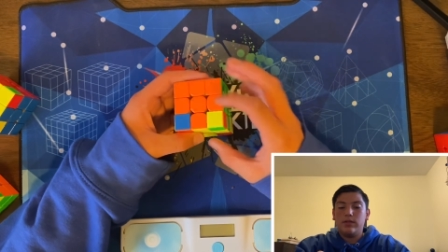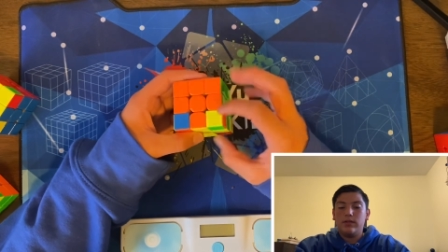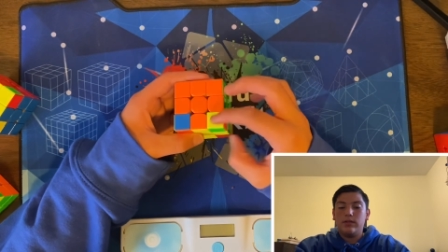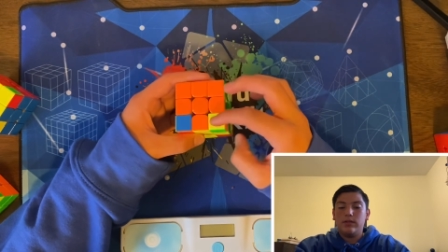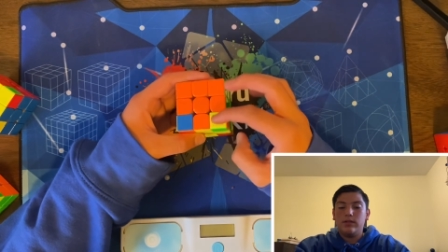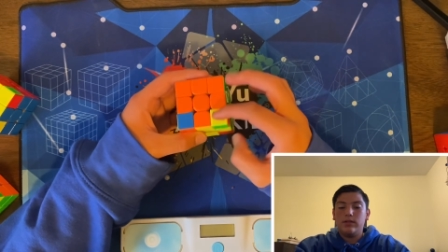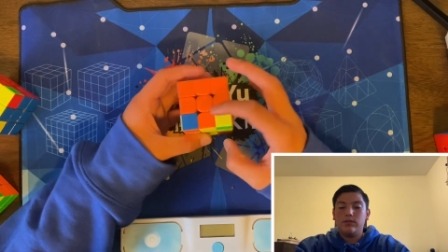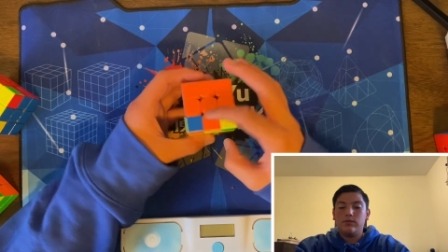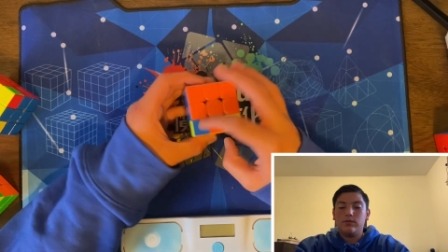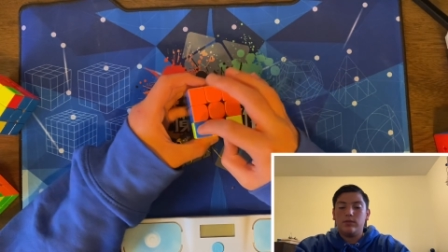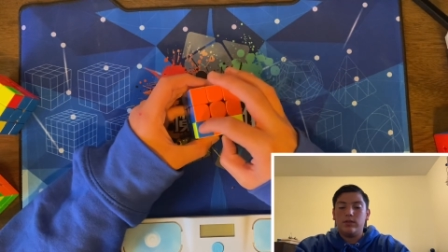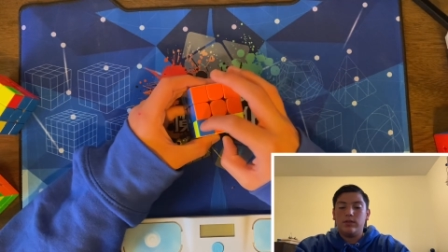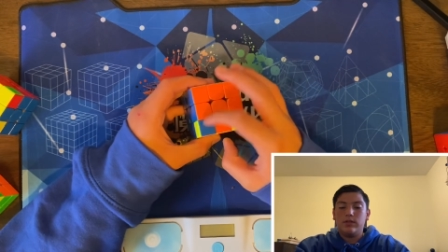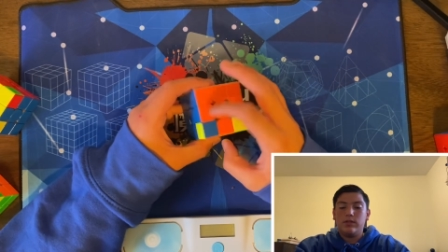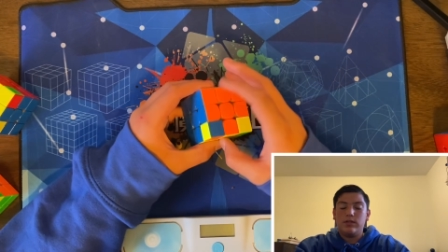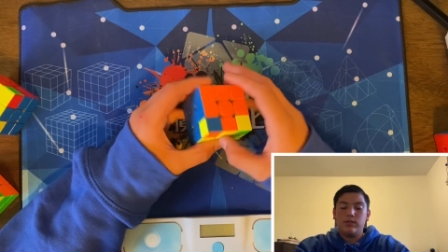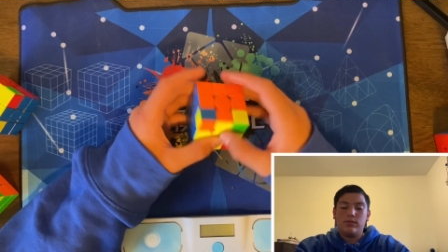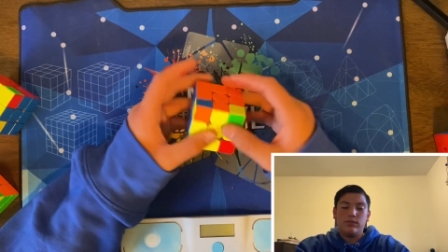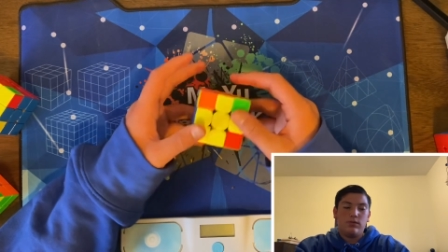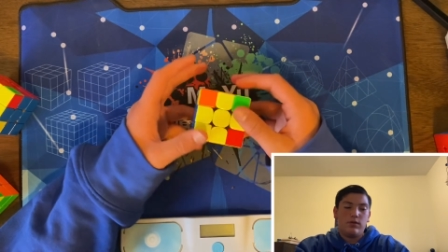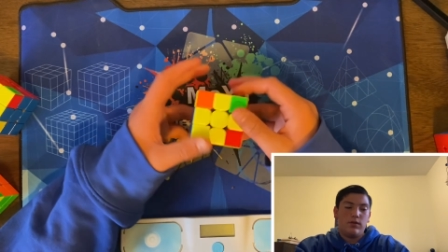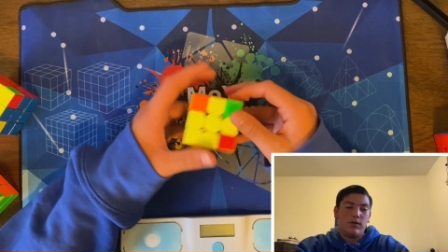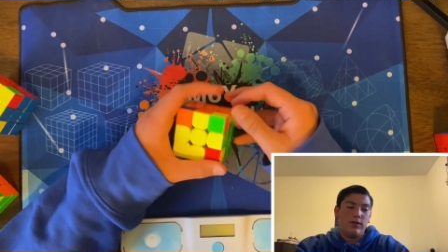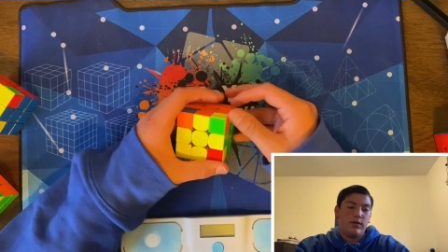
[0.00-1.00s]
this one, this
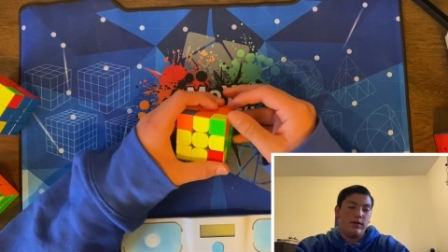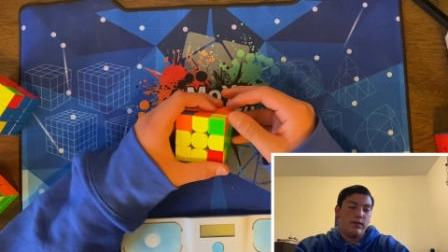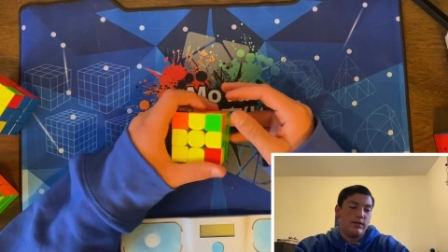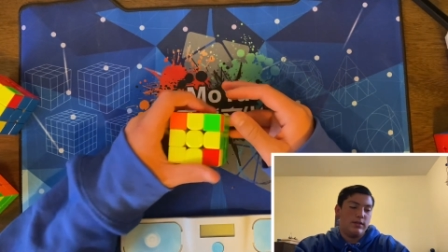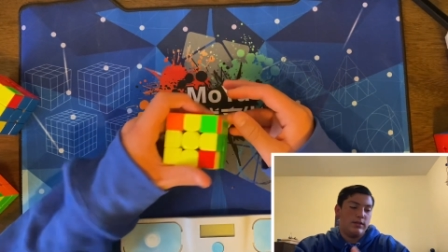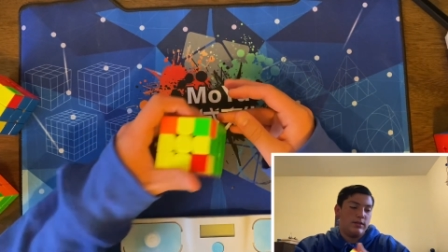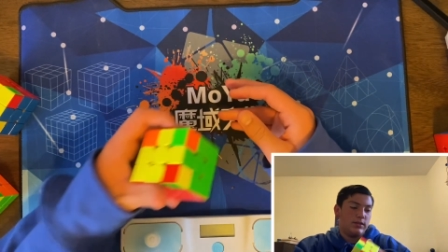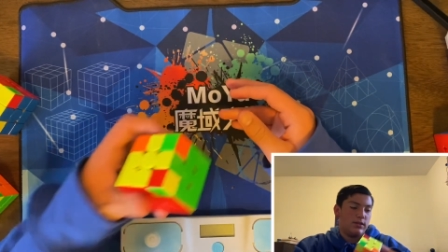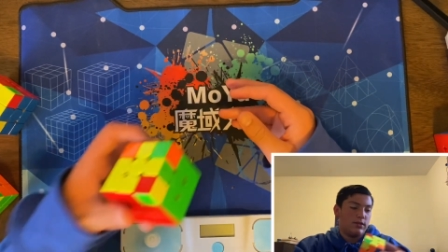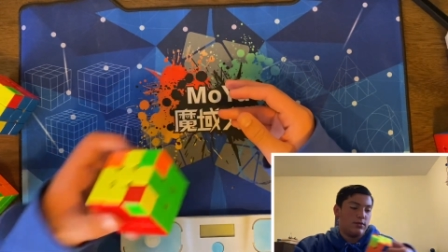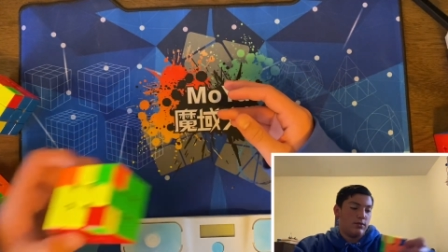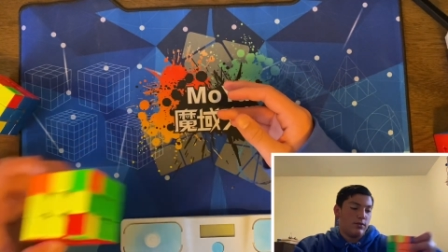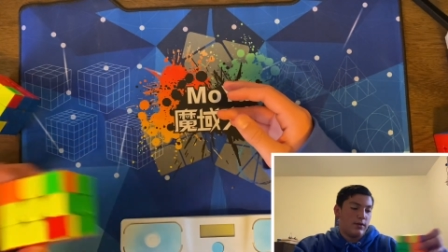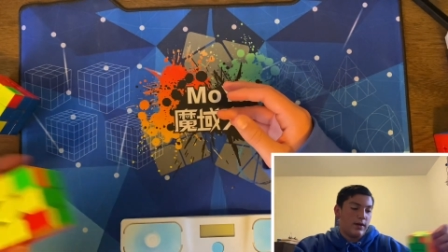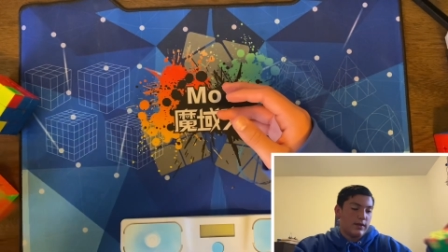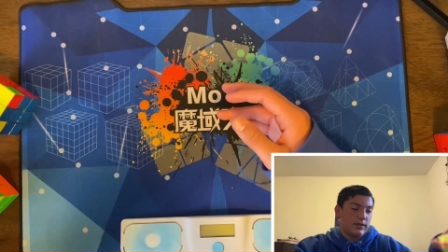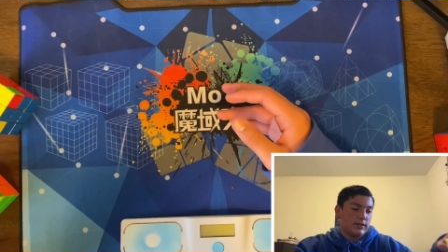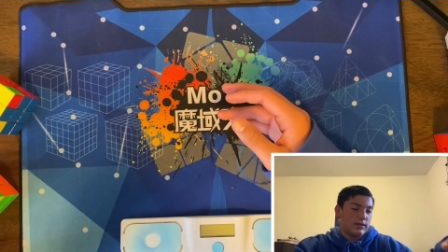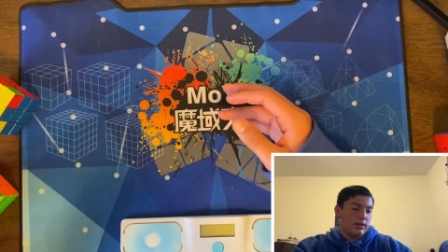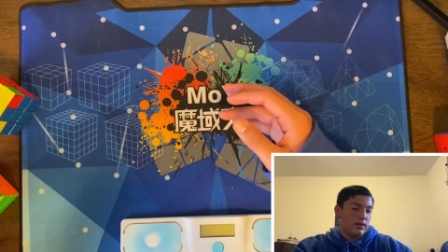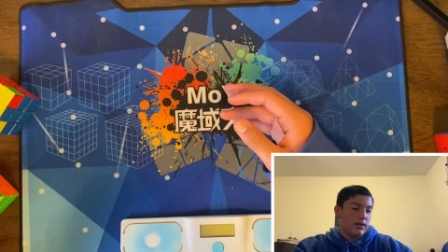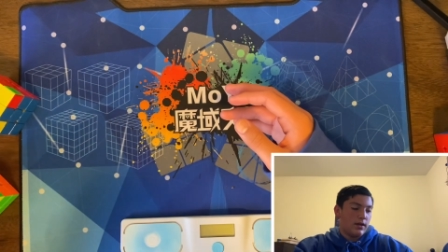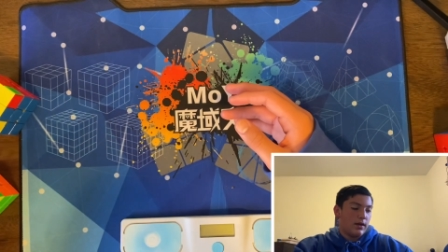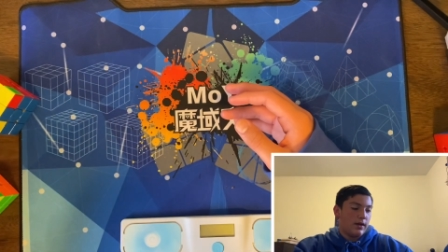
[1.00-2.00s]
one are in its correct
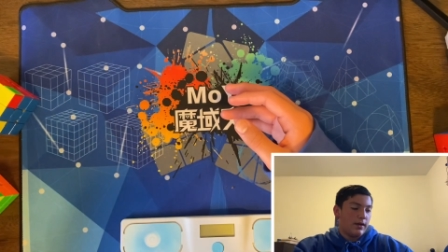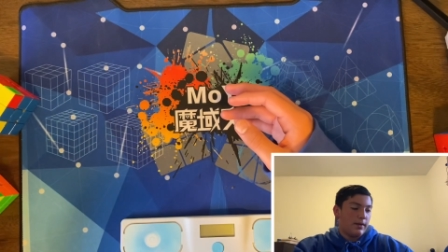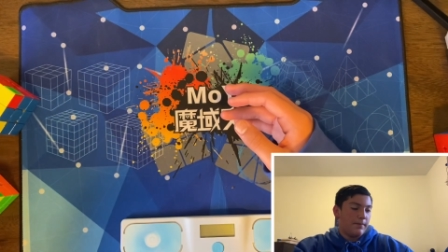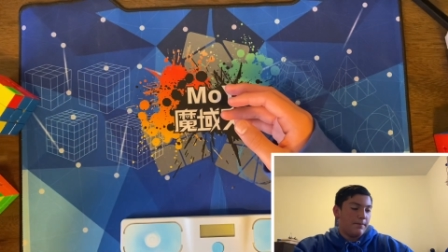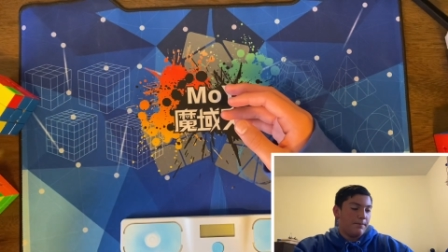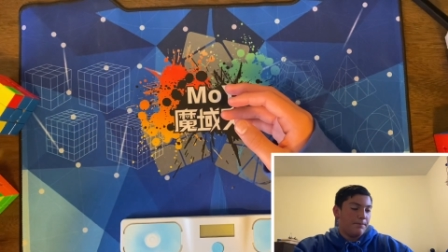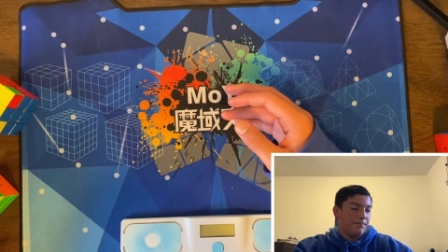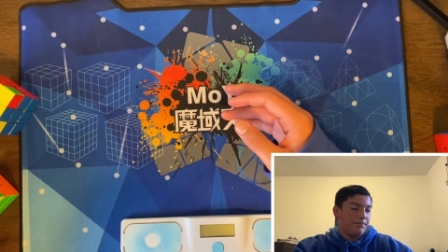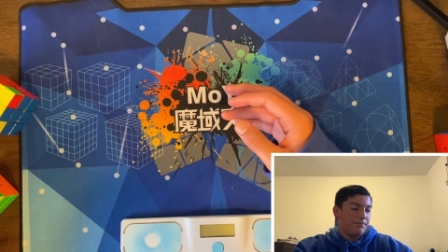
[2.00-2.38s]
slot.